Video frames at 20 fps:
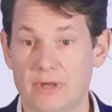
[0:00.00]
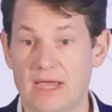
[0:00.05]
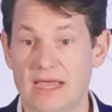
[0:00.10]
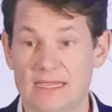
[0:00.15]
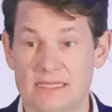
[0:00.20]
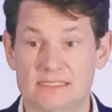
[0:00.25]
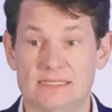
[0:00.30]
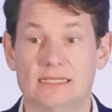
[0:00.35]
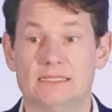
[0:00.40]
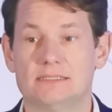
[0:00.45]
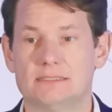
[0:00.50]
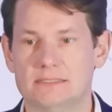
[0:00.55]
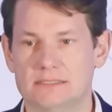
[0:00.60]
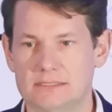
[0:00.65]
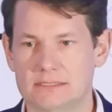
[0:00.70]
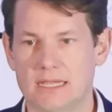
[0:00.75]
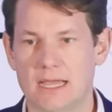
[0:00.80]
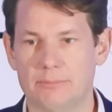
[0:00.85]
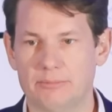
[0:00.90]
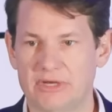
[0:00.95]
ASX
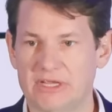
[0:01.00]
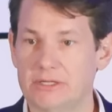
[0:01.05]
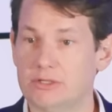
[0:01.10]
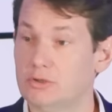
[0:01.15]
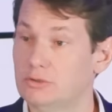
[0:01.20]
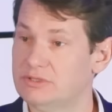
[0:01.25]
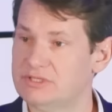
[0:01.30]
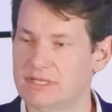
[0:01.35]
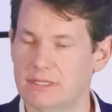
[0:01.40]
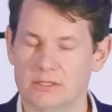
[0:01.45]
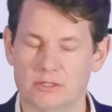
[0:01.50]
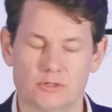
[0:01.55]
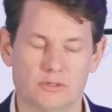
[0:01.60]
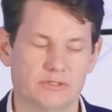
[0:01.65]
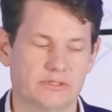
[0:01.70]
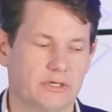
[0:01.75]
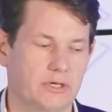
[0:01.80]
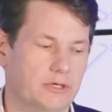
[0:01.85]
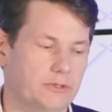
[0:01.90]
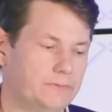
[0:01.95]
listed company called Southern
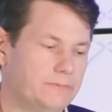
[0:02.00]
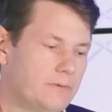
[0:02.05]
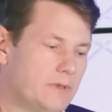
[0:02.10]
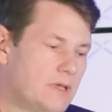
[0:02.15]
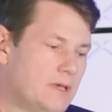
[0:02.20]
Cross Gold.